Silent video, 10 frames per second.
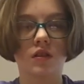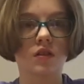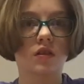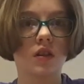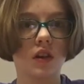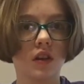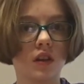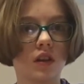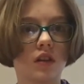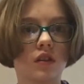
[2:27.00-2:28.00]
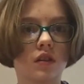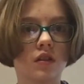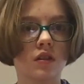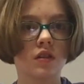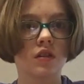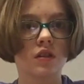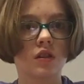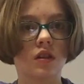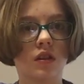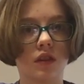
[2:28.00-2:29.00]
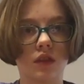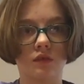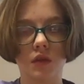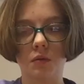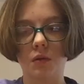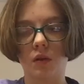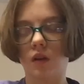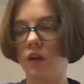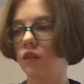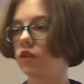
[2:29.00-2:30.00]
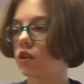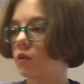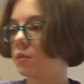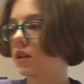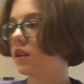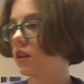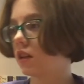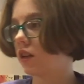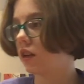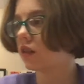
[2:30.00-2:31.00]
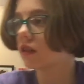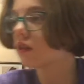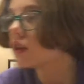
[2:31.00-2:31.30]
today, and we will also be needing